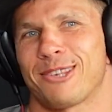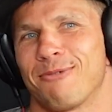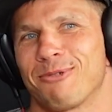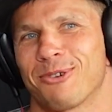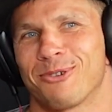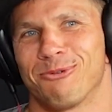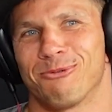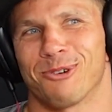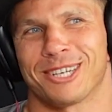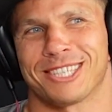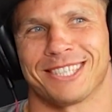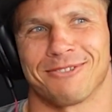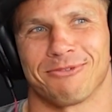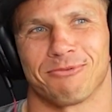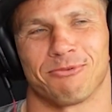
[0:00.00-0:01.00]
someone who
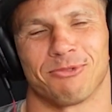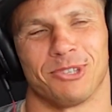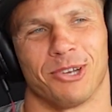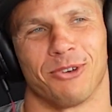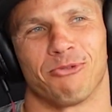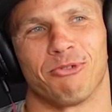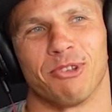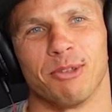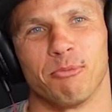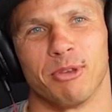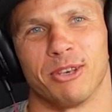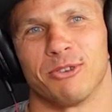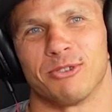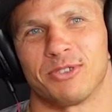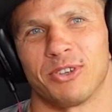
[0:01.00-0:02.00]
works in the you know film
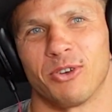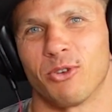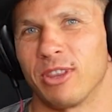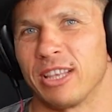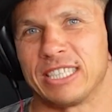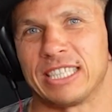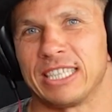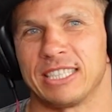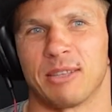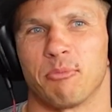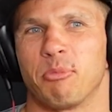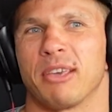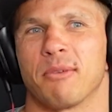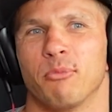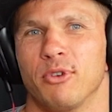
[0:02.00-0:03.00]
industry only sees the
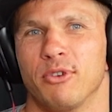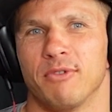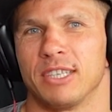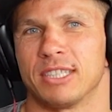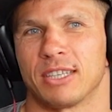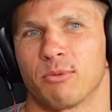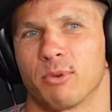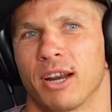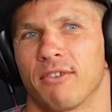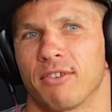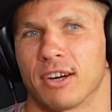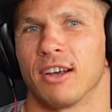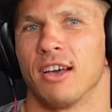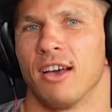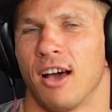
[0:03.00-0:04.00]
big movies and
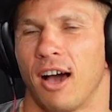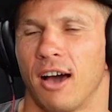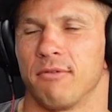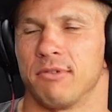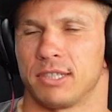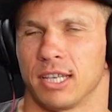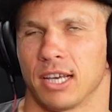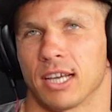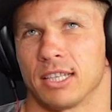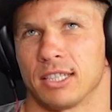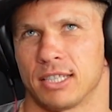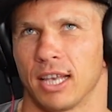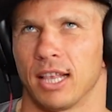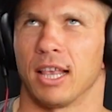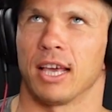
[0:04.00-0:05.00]
whatever. Obviously, I can
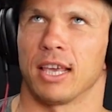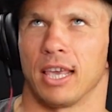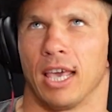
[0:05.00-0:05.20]
say like,